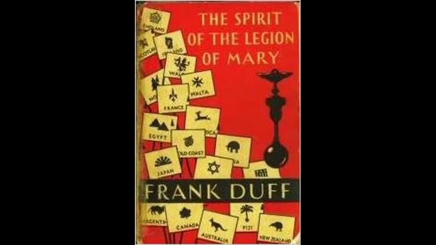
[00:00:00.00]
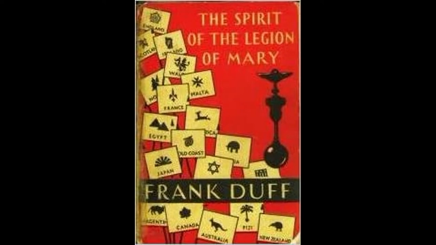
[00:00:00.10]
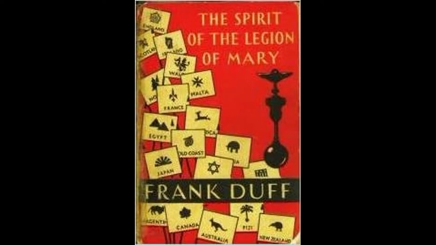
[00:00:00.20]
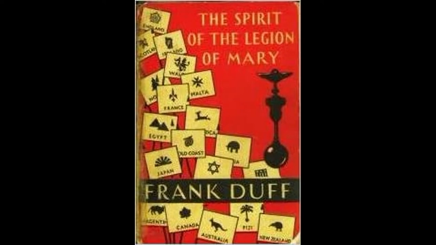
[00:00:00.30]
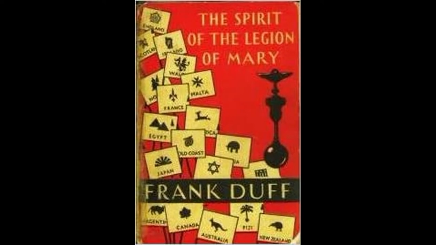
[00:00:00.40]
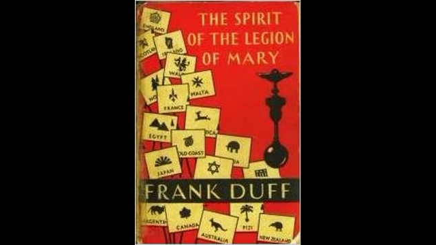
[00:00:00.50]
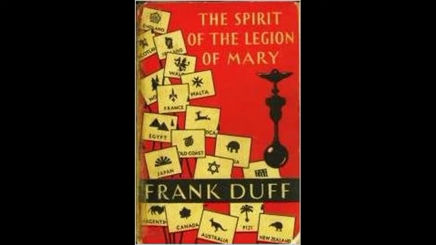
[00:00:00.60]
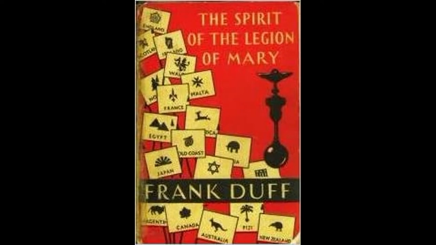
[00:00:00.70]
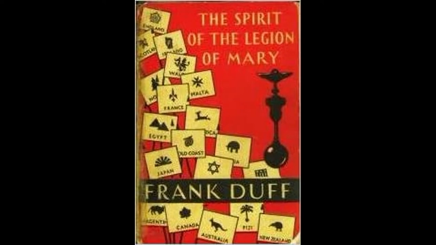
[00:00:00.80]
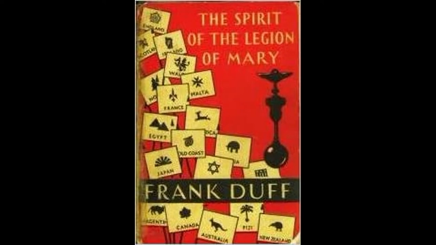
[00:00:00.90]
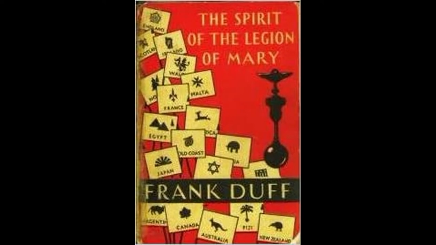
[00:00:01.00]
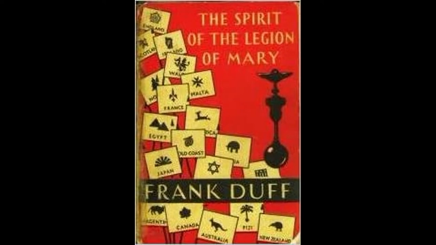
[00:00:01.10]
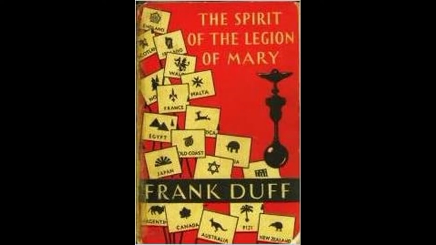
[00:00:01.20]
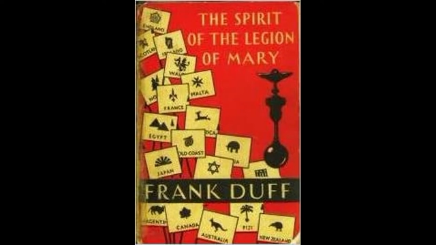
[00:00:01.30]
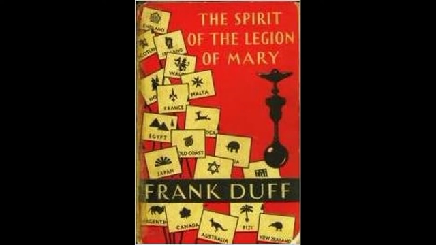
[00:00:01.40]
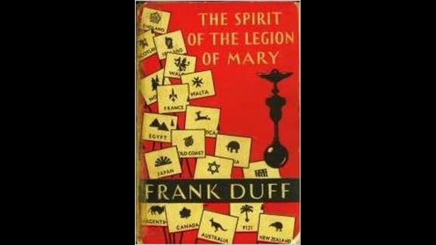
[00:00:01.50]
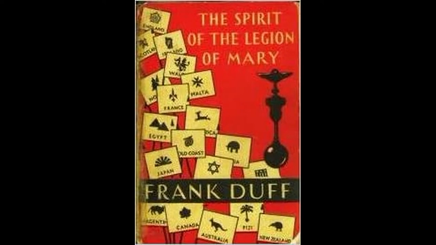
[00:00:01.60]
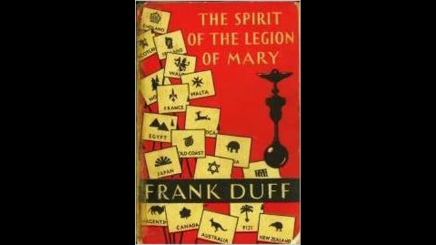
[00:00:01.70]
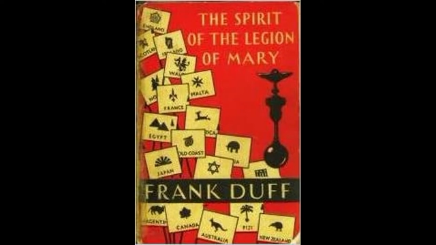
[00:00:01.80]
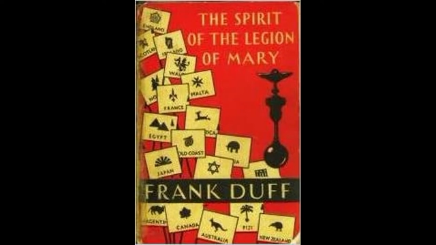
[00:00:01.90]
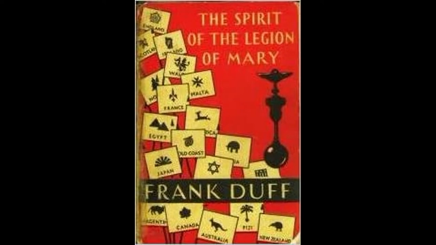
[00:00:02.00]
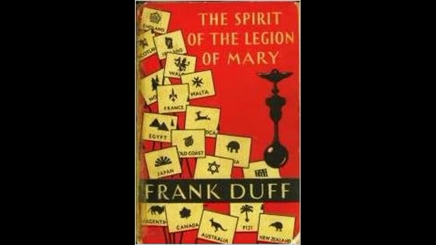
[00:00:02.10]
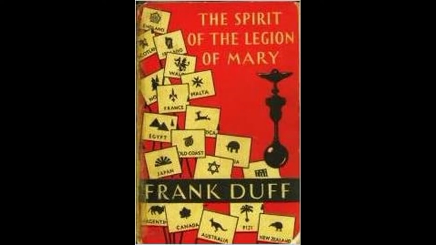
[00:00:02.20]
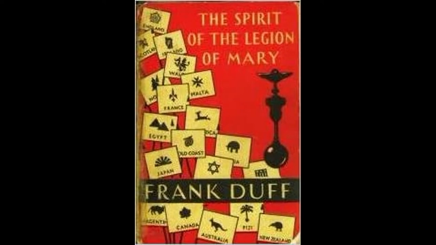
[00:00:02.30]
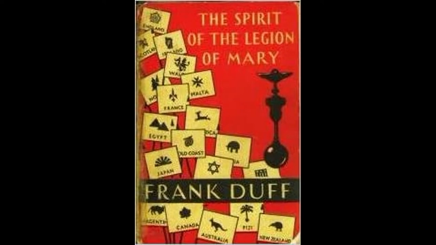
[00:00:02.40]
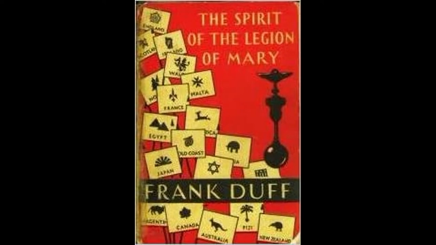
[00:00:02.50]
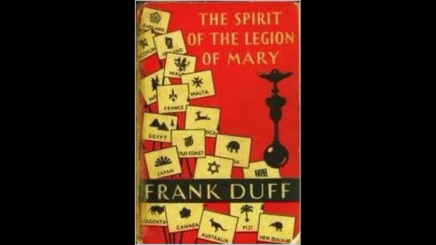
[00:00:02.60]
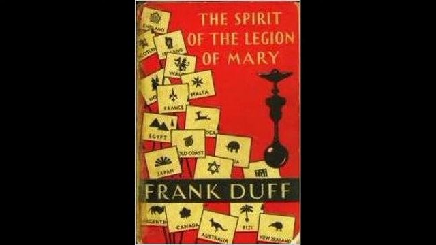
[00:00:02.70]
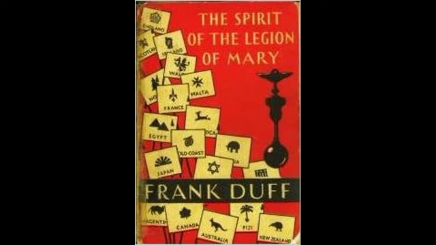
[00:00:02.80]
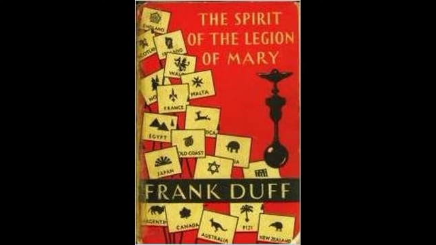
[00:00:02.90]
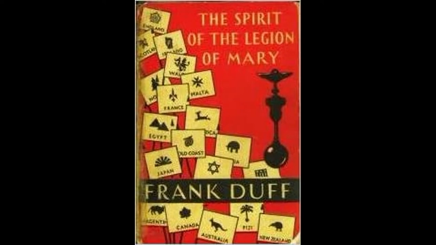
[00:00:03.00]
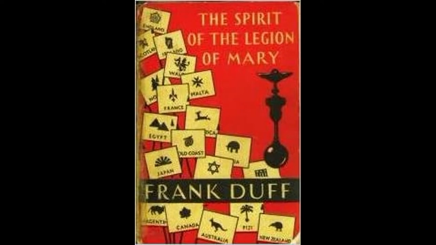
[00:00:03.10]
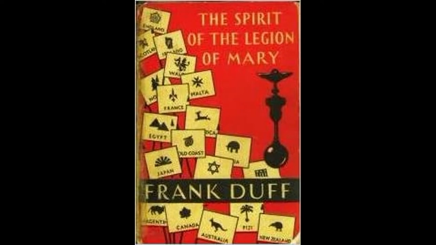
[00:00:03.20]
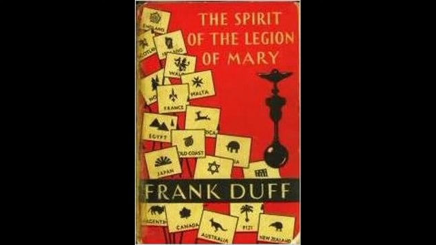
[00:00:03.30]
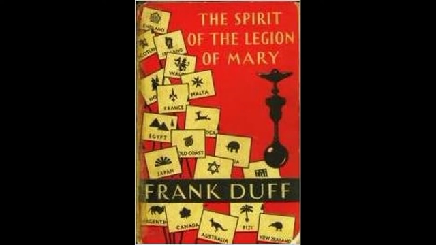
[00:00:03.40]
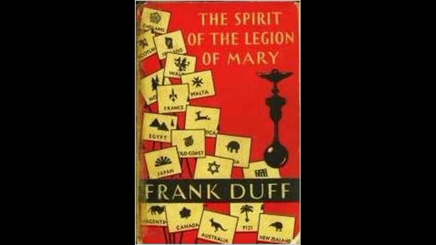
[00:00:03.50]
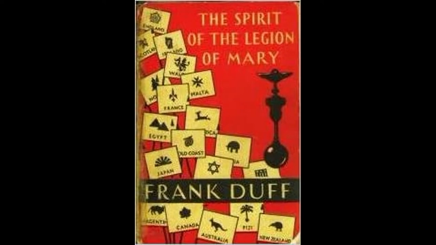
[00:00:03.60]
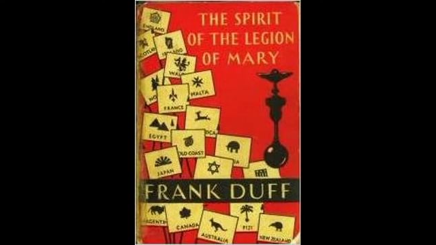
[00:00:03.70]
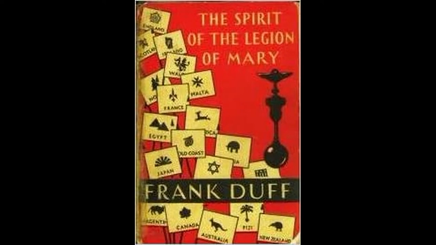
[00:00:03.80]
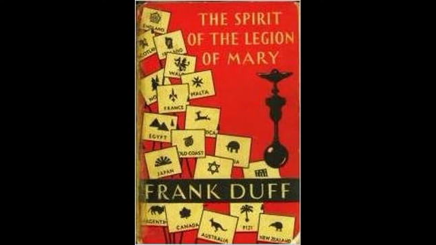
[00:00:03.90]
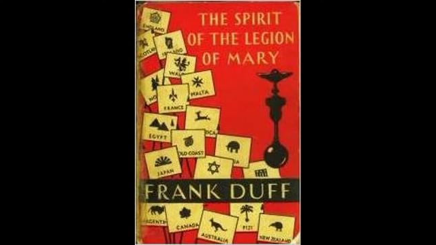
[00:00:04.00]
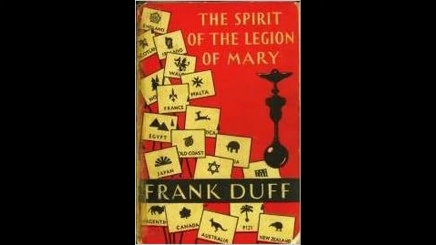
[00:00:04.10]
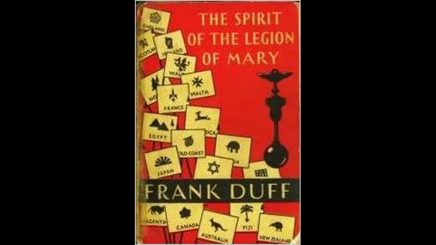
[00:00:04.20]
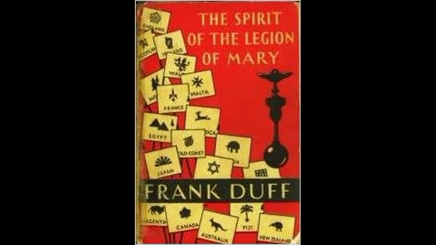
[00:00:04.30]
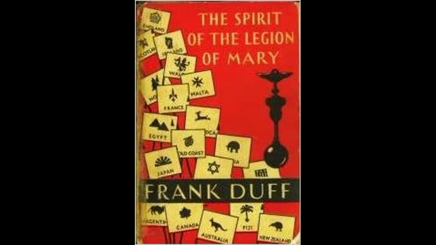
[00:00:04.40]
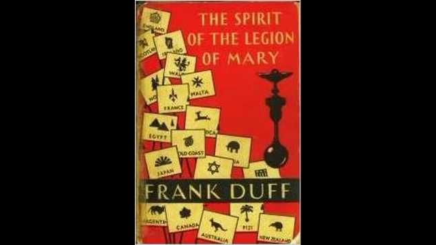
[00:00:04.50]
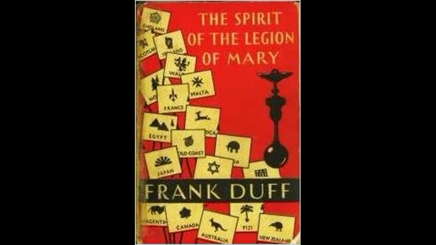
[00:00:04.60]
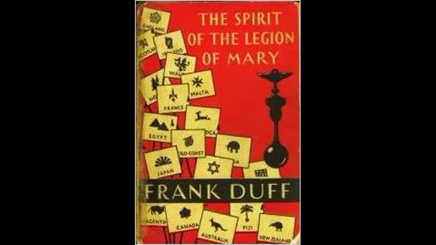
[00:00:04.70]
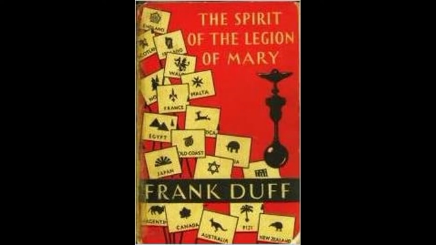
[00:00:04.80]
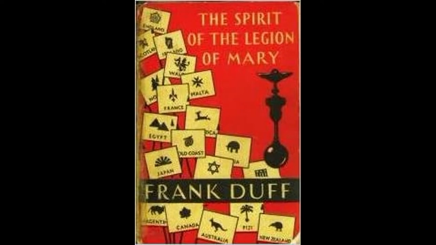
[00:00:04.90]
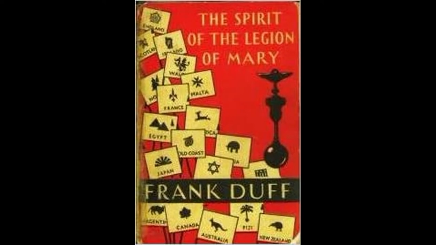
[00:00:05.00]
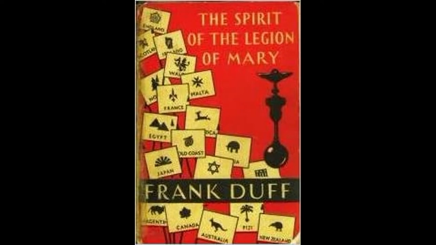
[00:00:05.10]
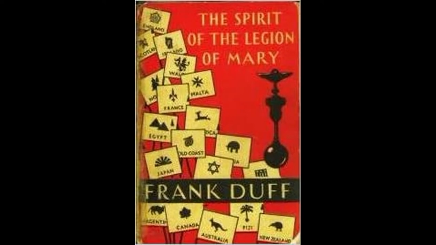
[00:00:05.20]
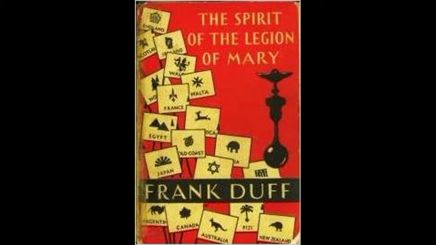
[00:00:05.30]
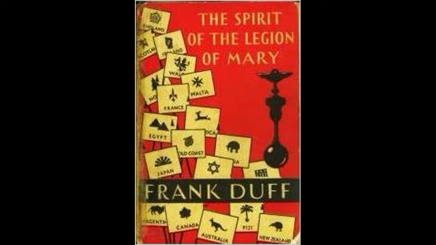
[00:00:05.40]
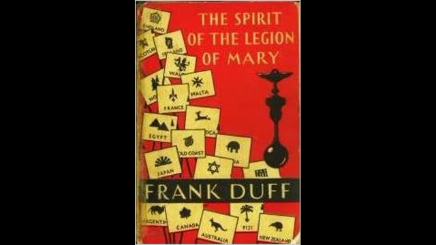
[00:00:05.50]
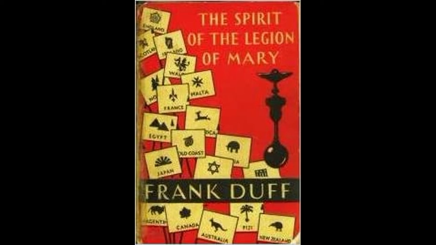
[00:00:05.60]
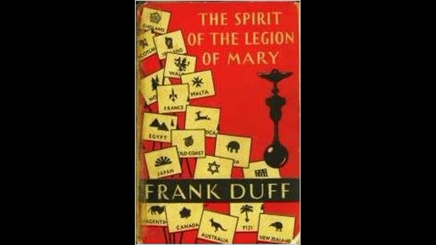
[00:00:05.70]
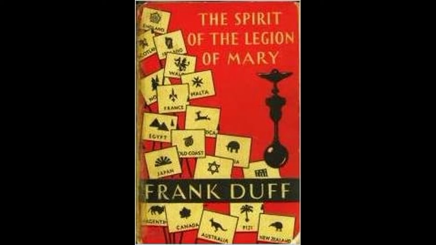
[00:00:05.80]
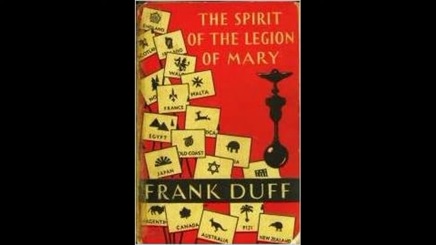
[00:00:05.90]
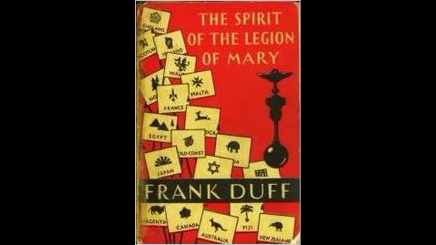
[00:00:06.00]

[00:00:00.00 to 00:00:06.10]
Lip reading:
[unreadable: no face in view]